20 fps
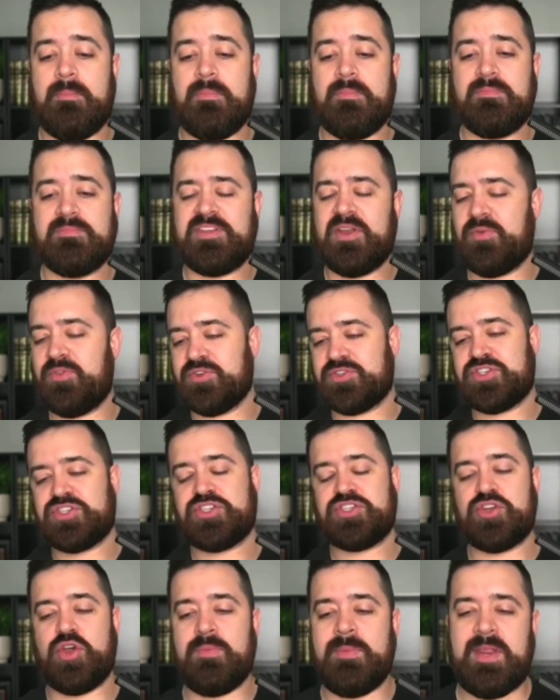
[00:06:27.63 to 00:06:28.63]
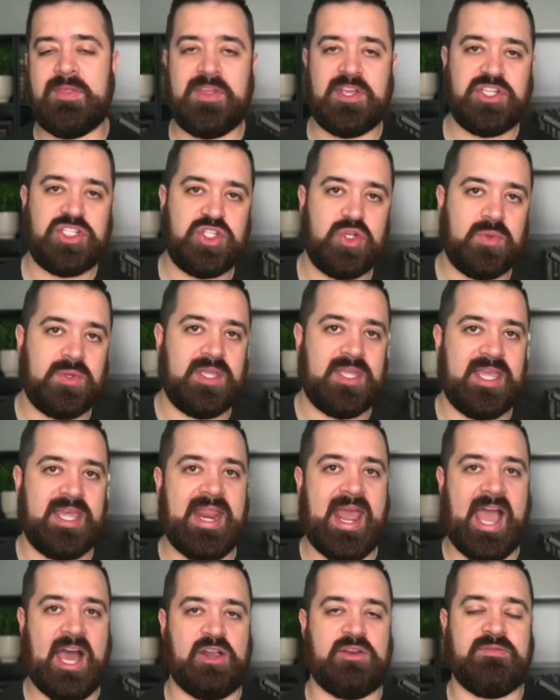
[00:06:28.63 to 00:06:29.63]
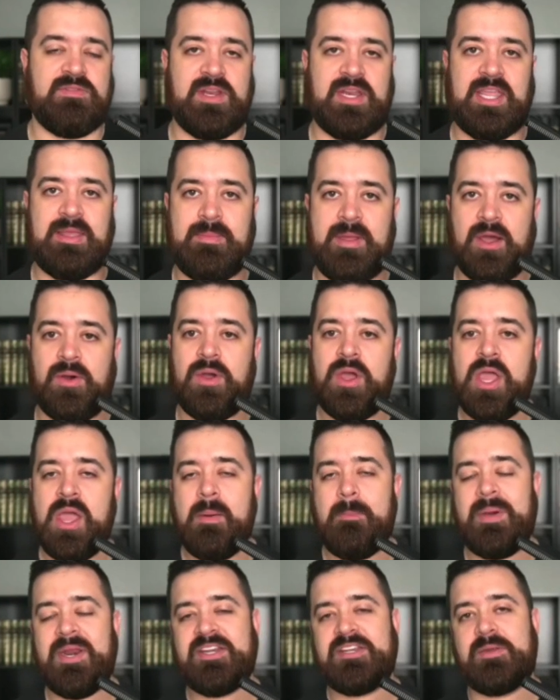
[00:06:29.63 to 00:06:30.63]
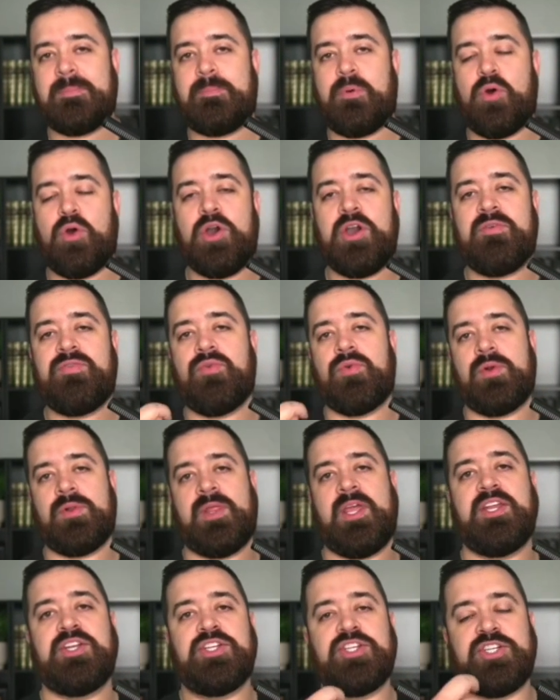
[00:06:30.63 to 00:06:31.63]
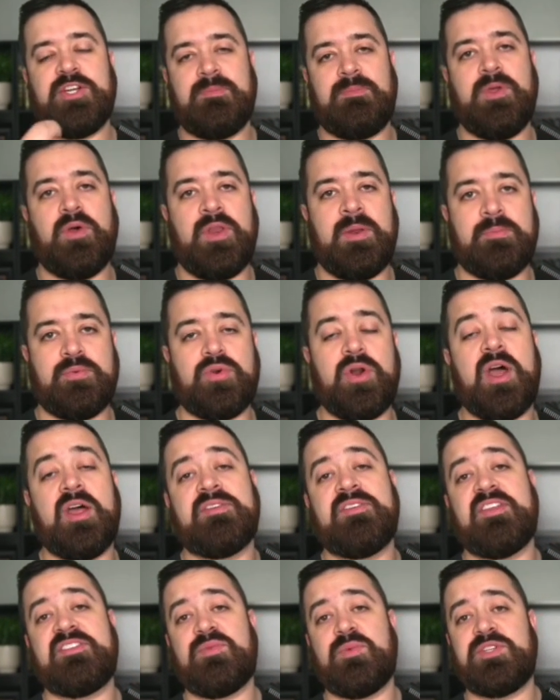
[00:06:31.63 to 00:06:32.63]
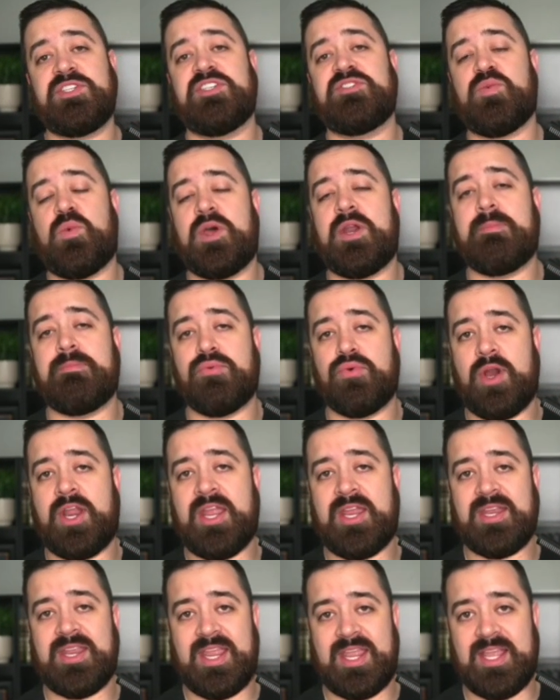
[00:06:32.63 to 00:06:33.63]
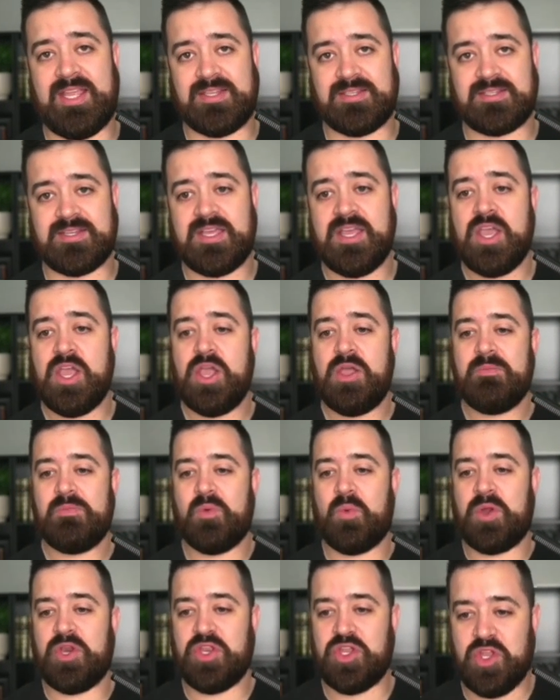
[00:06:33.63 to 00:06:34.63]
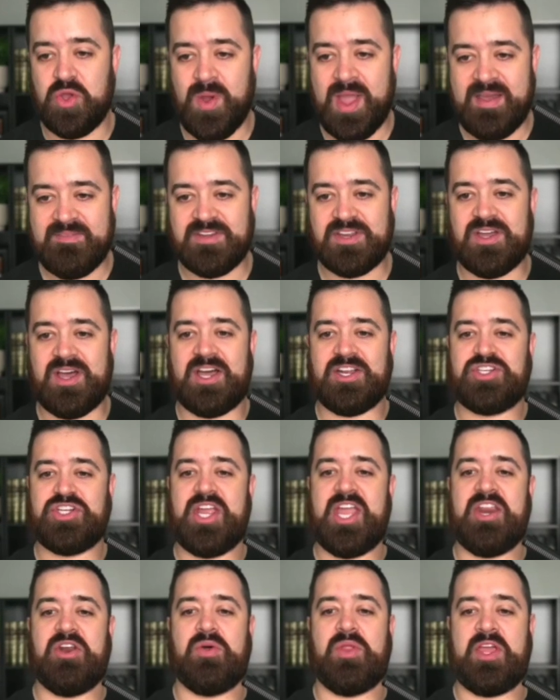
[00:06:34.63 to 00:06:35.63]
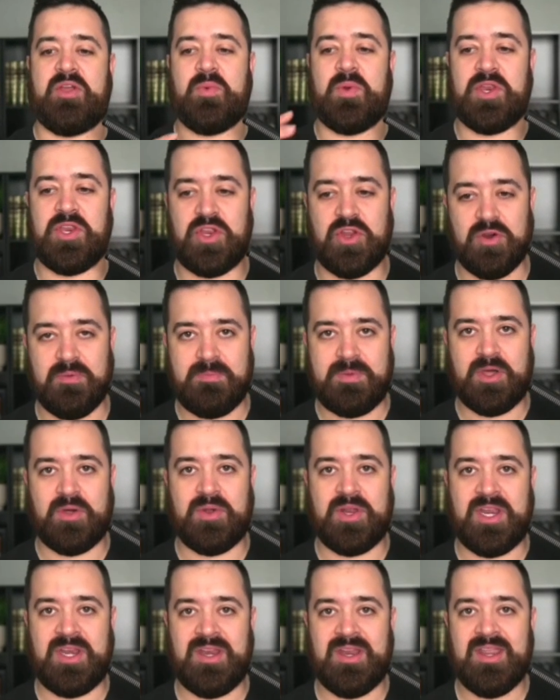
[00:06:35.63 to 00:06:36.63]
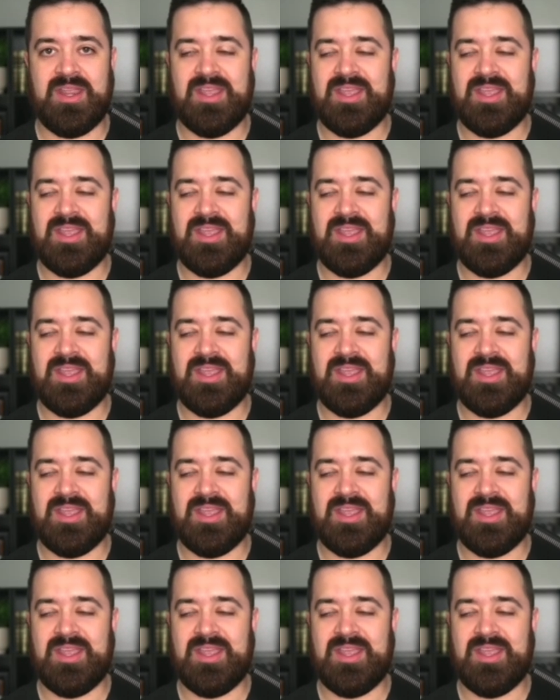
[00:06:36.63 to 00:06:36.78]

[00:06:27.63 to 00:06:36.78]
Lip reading: So there's so many things you can get out of an email, but it's a part of the relationship building process, which is what a brand is. When you have a channel, like when you're building